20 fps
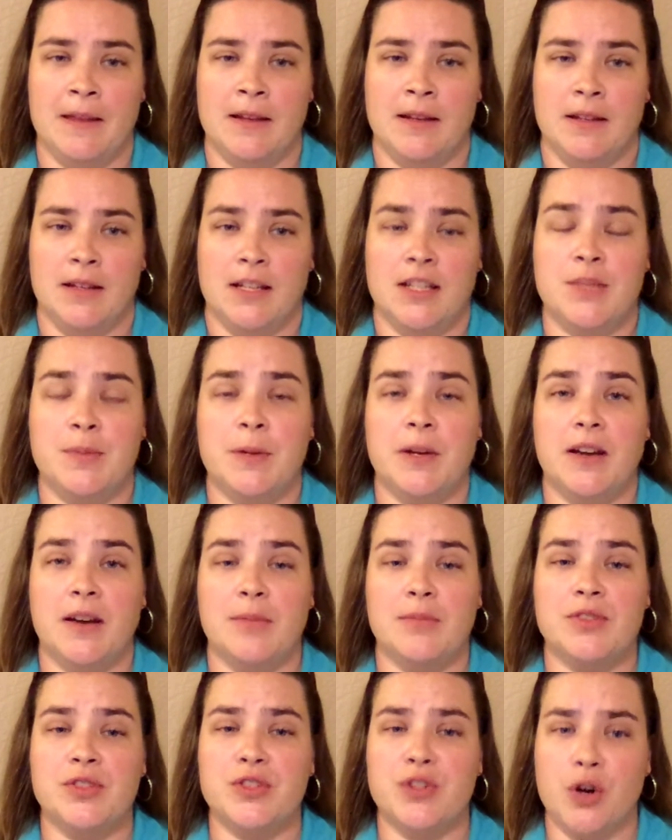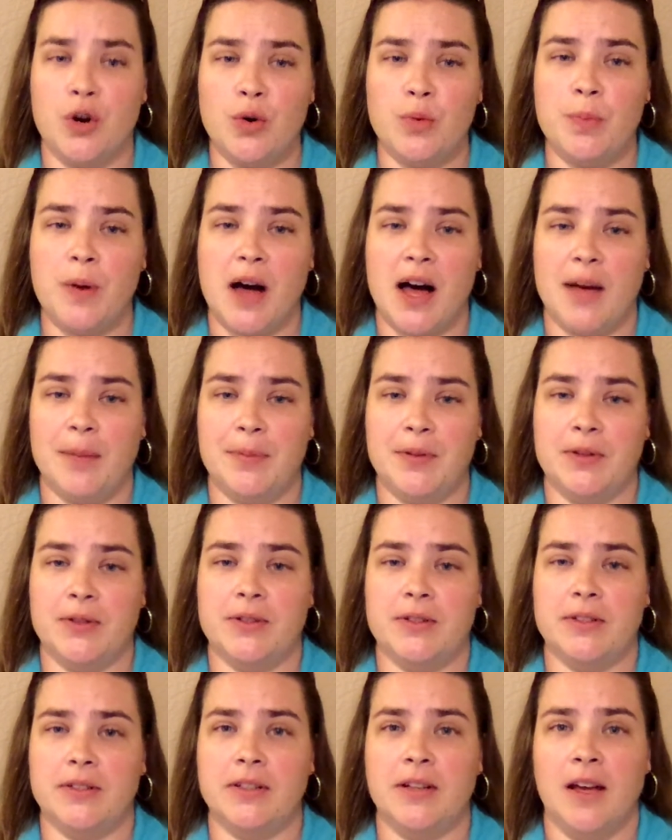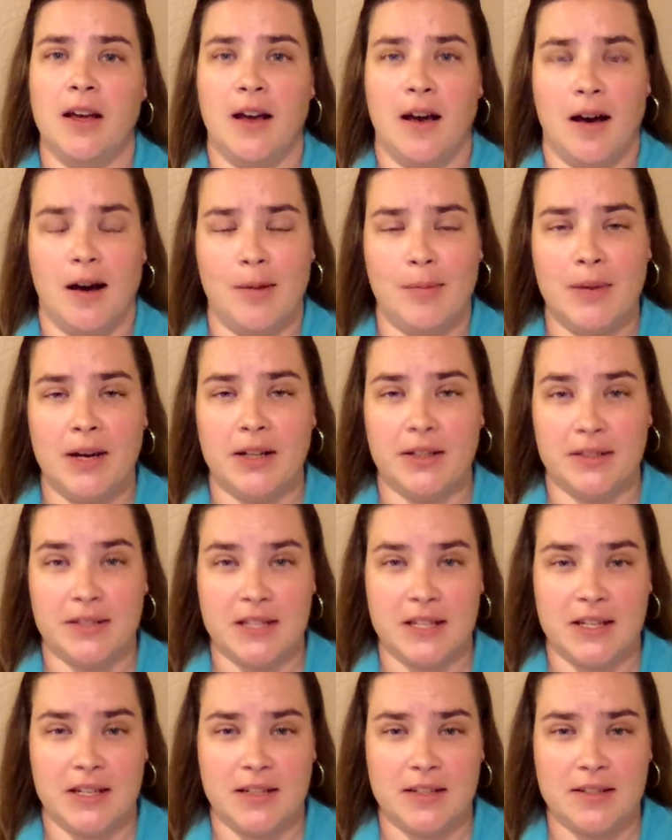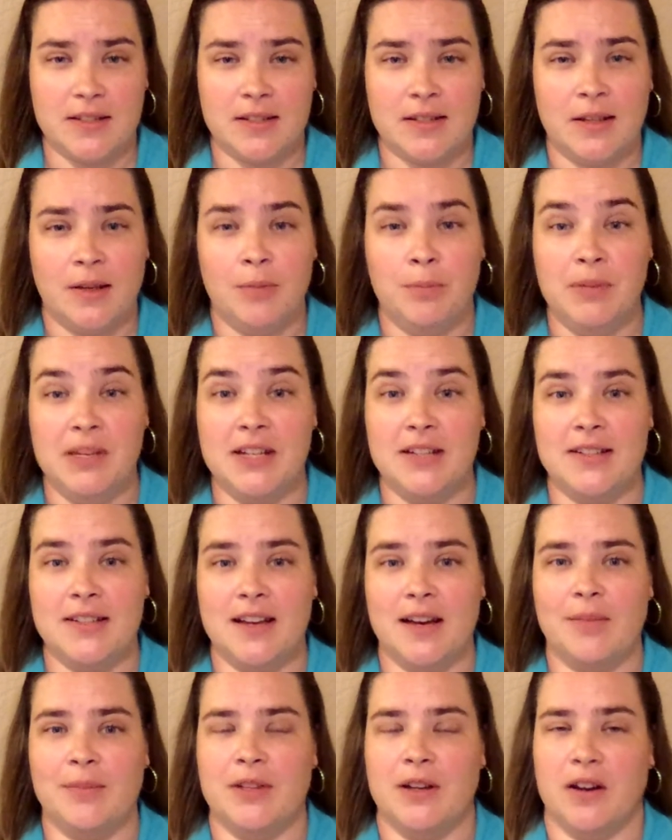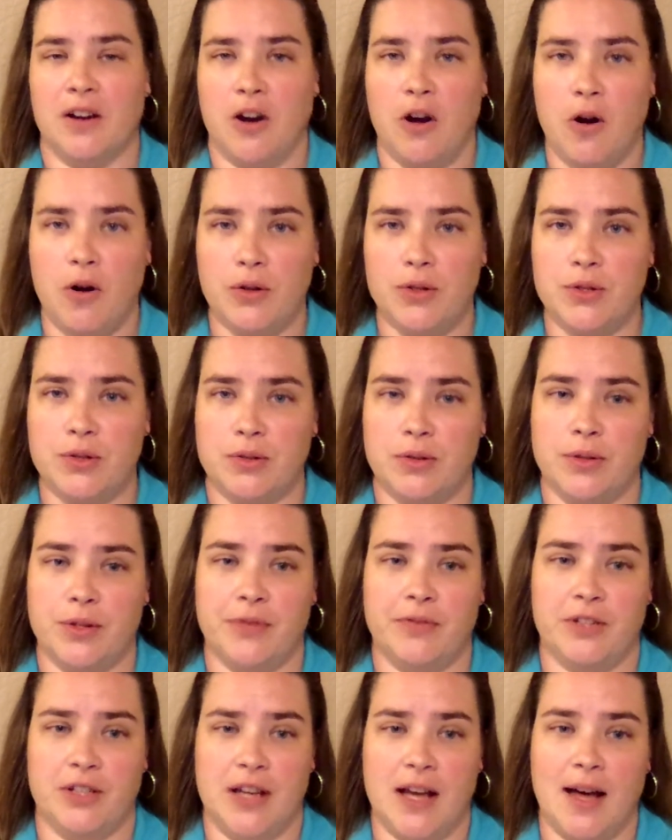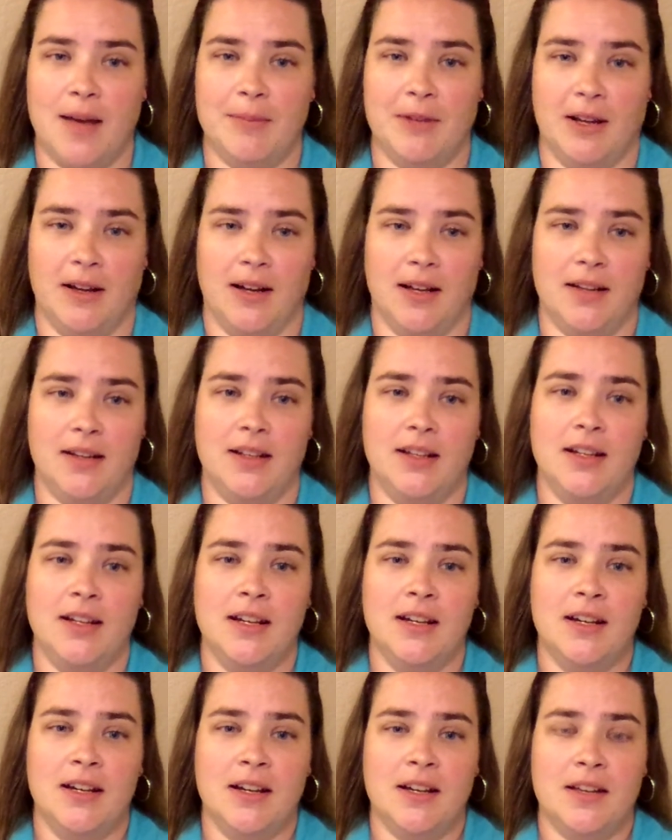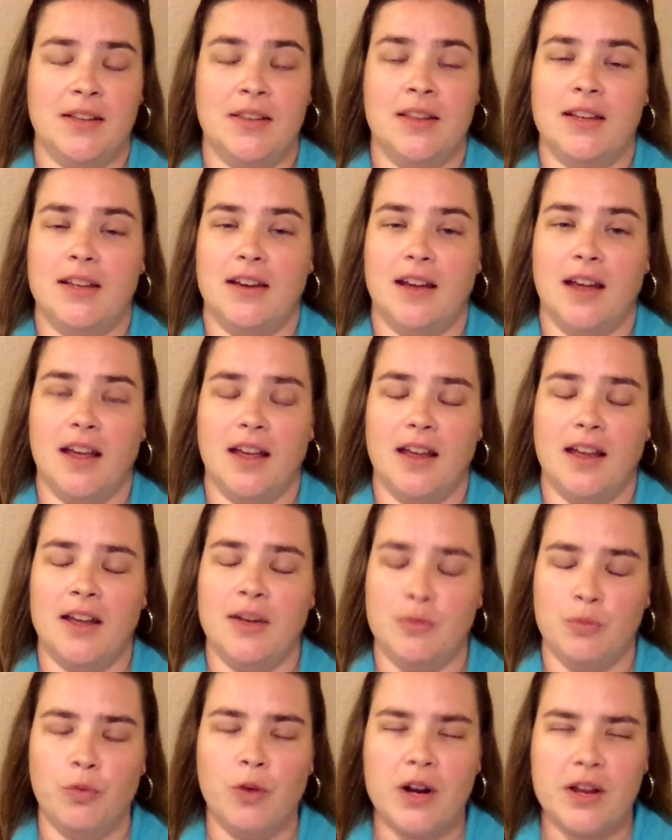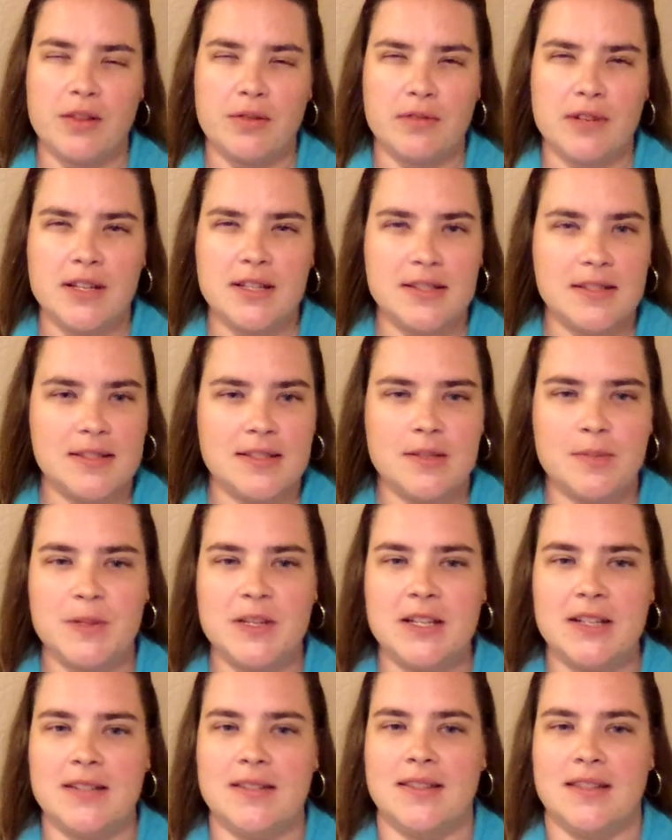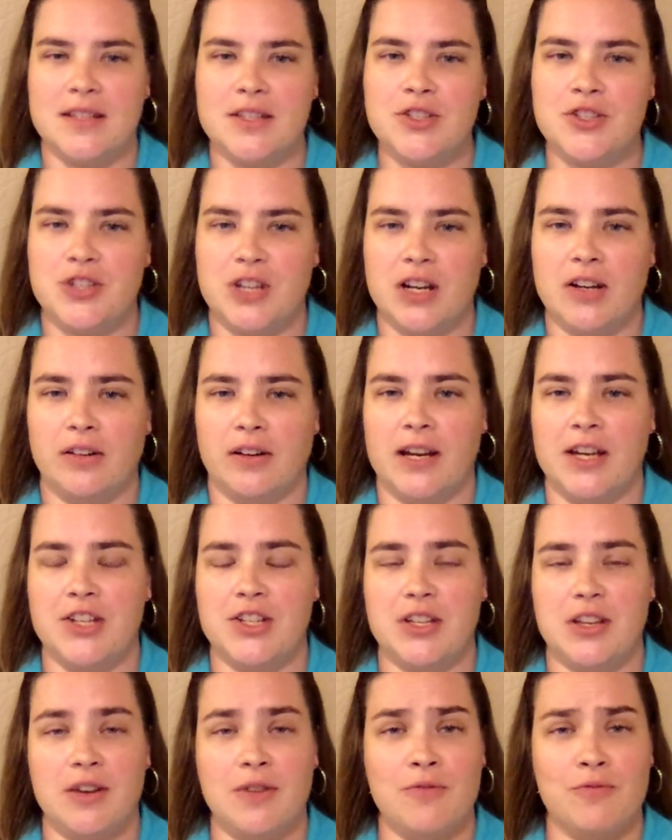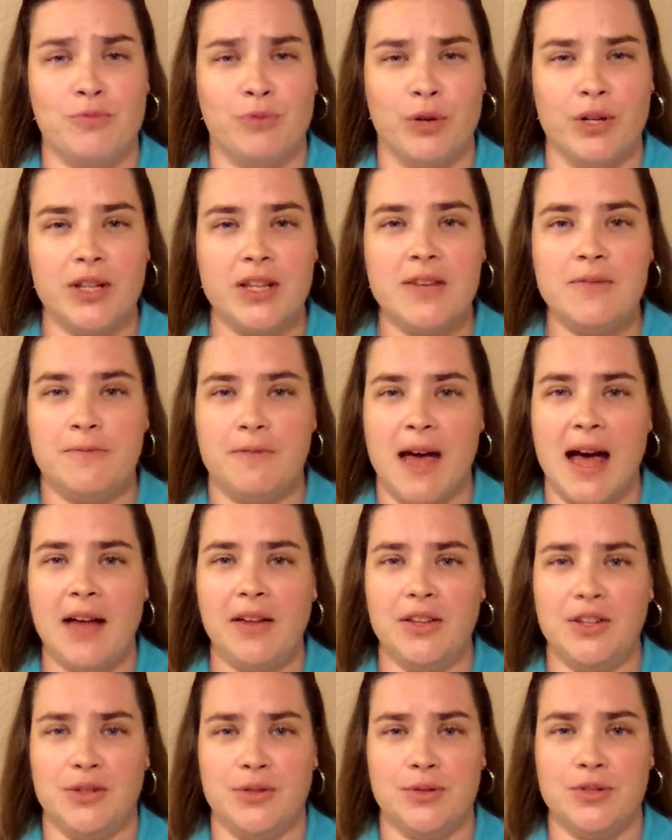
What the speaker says: It's become so popular among teens, being dubbed a cultural phenomenon, and one of the reasons is because this generation really values